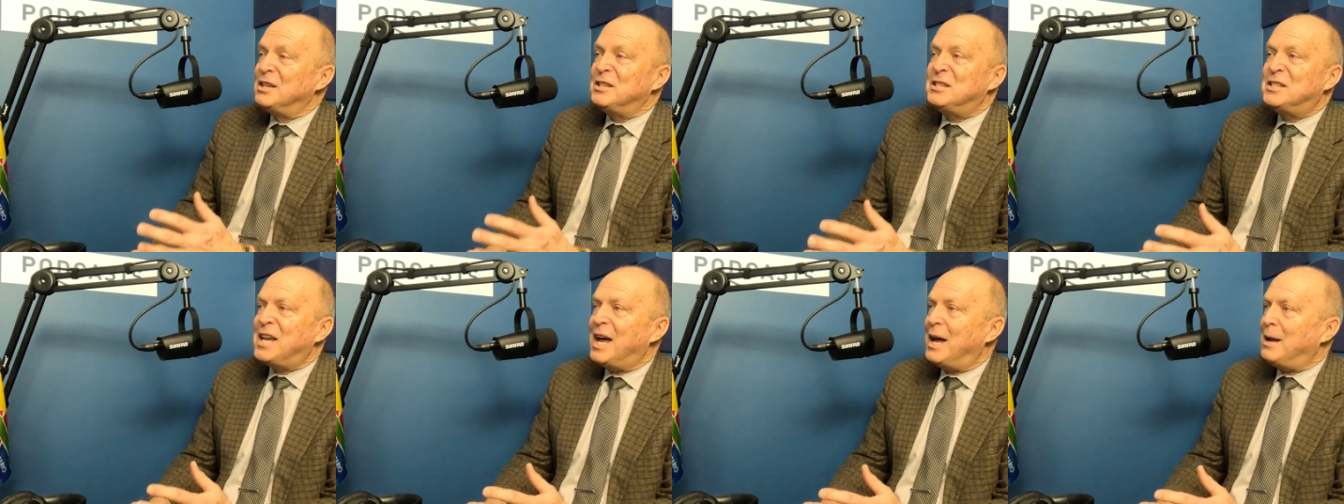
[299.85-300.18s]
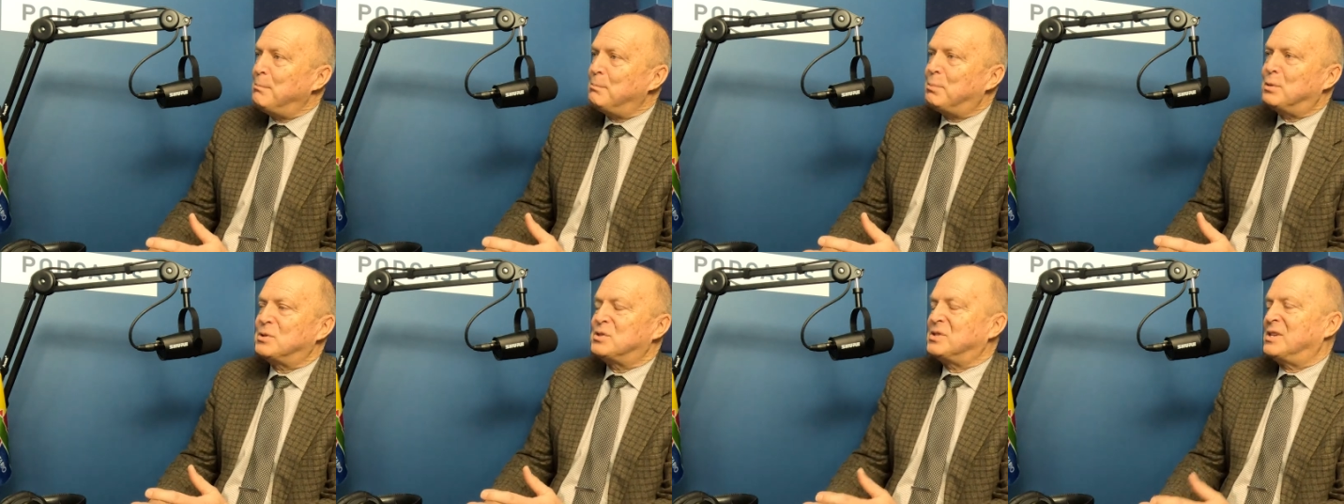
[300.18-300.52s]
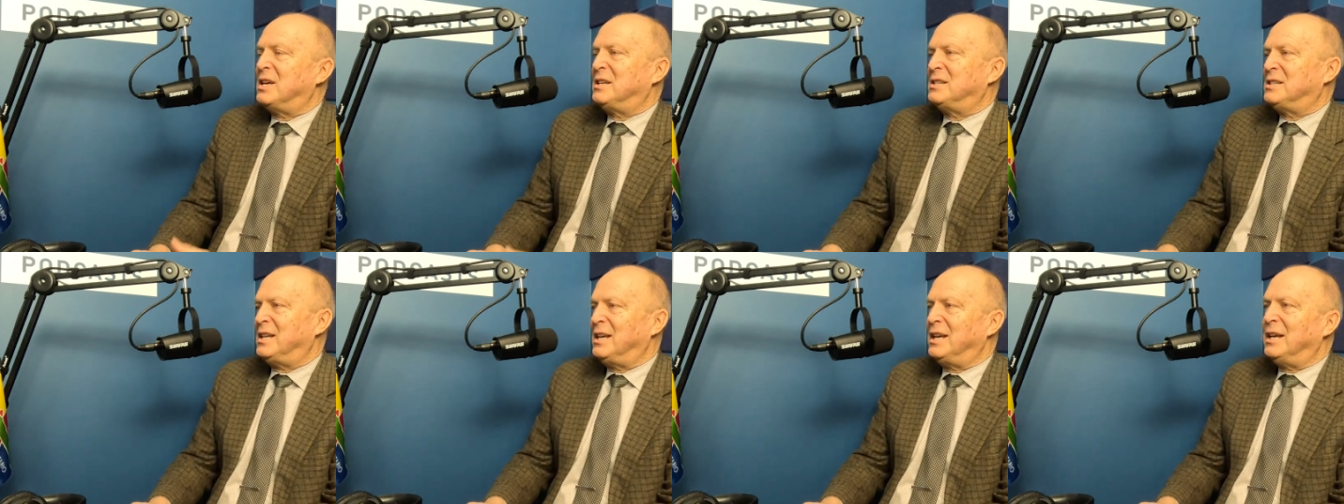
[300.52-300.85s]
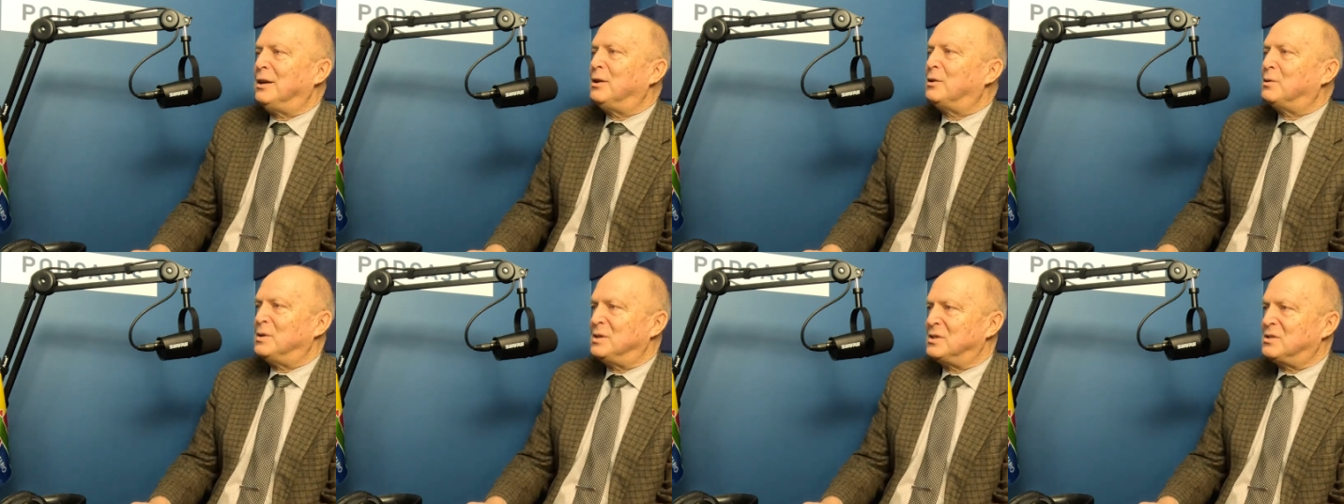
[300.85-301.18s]
10%
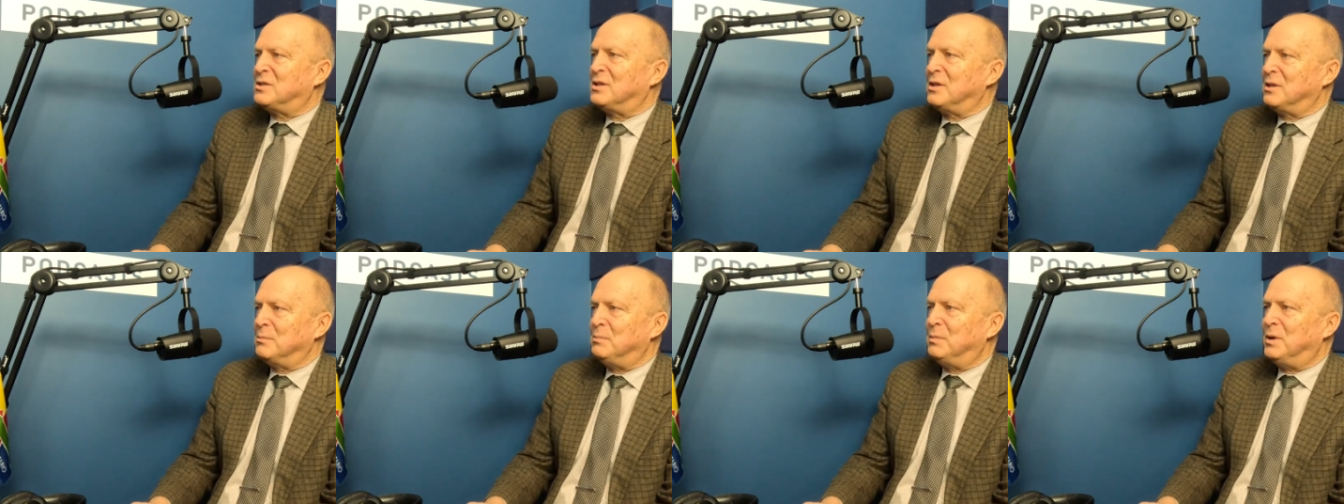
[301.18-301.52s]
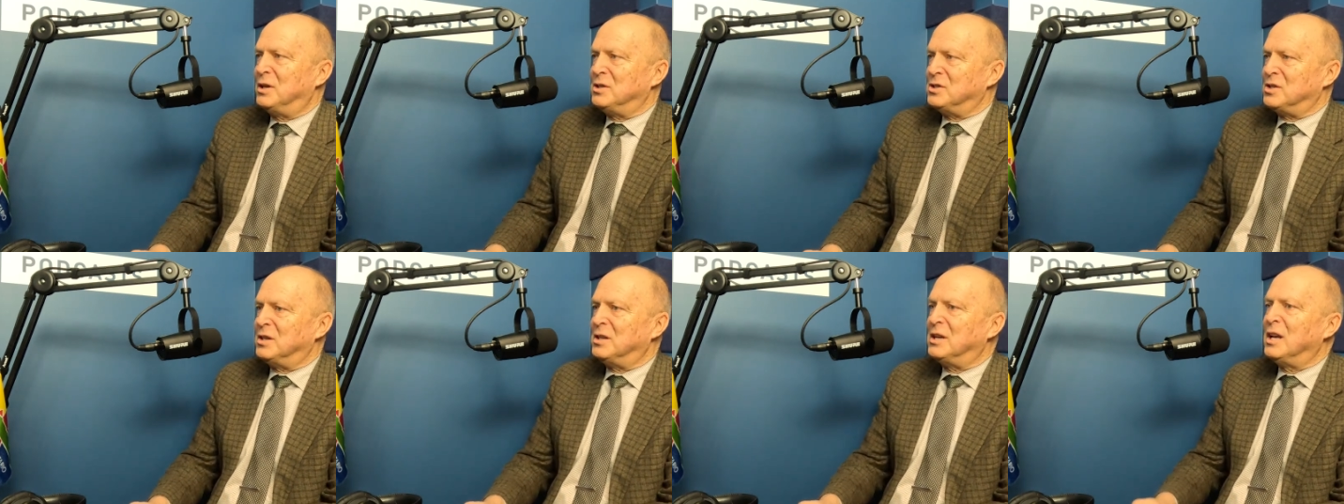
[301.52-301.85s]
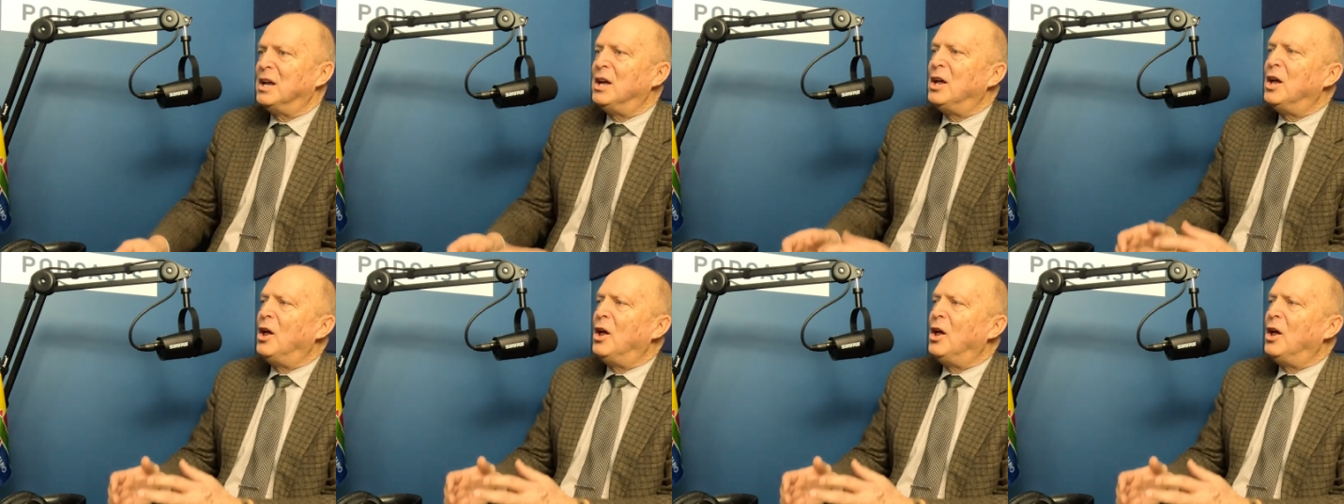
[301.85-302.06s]
increase to the budget.